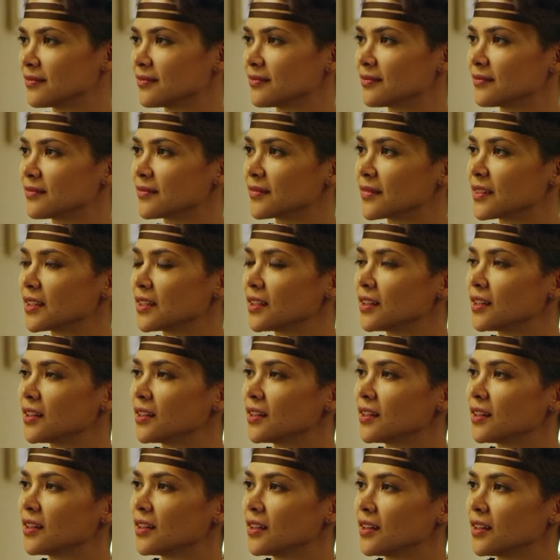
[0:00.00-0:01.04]

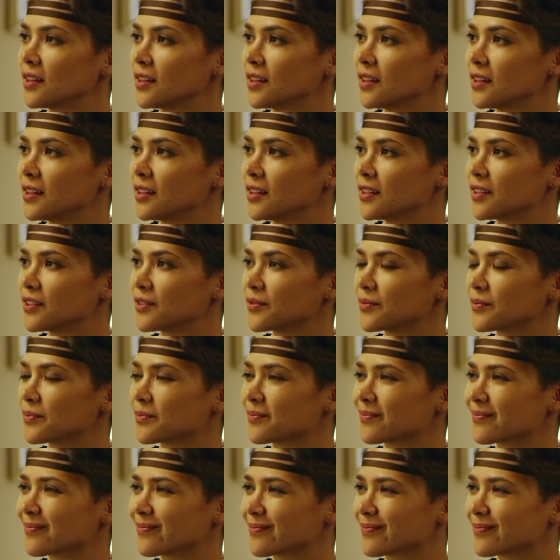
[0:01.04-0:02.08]

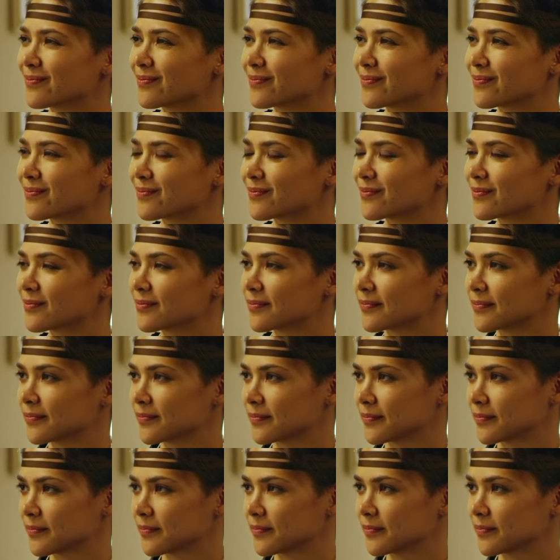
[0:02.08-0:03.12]
No words are spoken by the person on screen.